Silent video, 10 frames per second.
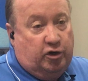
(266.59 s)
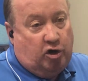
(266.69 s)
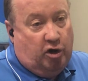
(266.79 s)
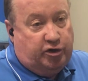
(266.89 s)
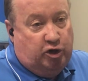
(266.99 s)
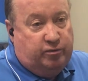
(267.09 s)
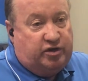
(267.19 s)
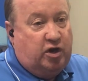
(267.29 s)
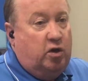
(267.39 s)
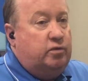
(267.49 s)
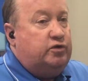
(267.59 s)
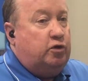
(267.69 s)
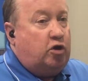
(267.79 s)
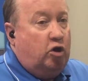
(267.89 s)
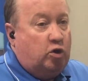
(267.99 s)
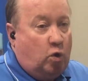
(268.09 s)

They're called tombstones. They're called